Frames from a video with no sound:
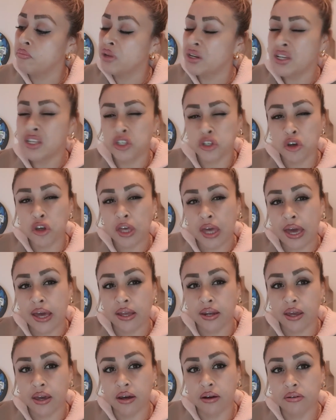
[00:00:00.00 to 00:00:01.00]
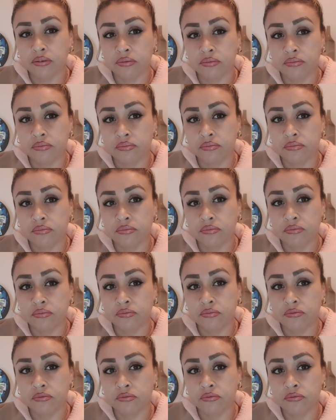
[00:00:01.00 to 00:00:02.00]
but it's okay now
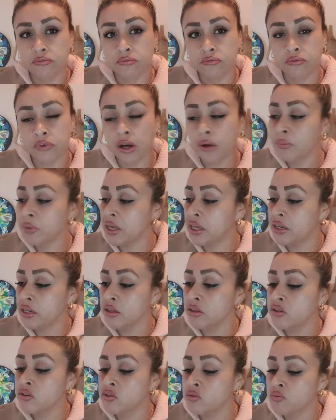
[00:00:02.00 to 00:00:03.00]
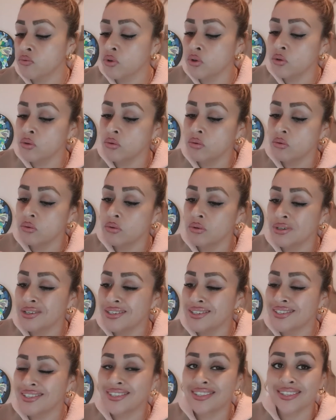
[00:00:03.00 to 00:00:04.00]
i'm getting this real
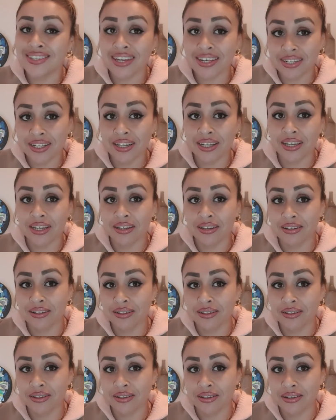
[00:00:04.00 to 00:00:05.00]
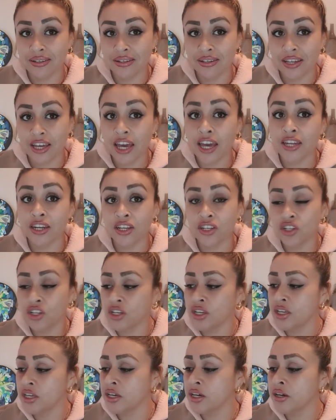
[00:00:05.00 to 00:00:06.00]
settling energy
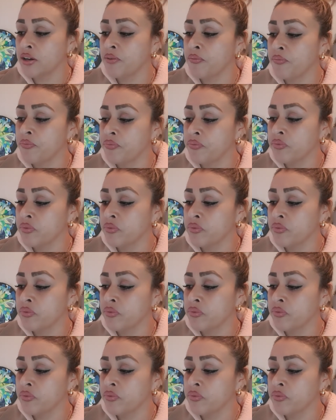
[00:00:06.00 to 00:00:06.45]
here